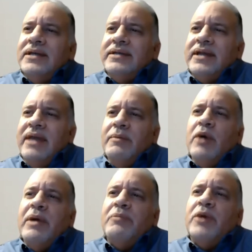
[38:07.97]
Is it
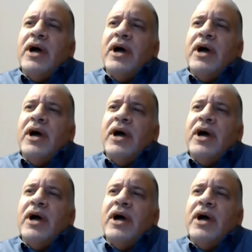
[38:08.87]
email, member